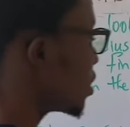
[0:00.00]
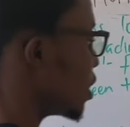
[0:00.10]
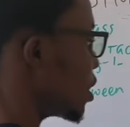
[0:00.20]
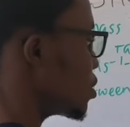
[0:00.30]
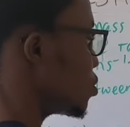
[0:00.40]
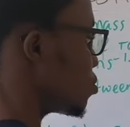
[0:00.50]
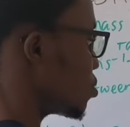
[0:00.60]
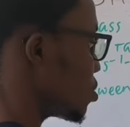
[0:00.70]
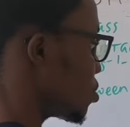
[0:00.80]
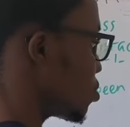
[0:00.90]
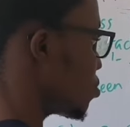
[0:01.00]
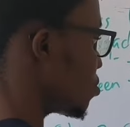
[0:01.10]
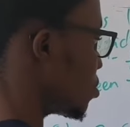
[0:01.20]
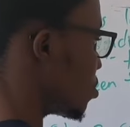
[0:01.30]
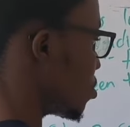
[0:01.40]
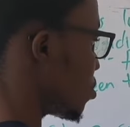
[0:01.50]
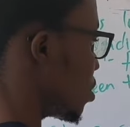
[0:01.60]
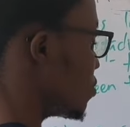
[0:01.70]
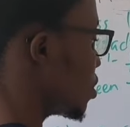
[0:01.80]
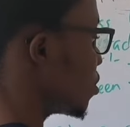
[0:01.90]
their ratios. So
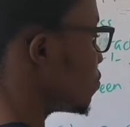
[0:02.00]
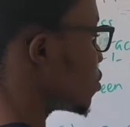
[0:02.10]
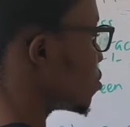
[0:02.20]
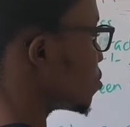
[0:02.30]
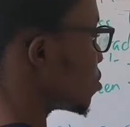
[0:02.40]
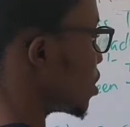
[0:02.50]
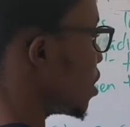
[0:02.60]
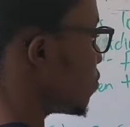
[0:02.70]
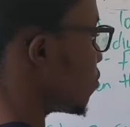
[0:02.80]
coefficient of friction is what? F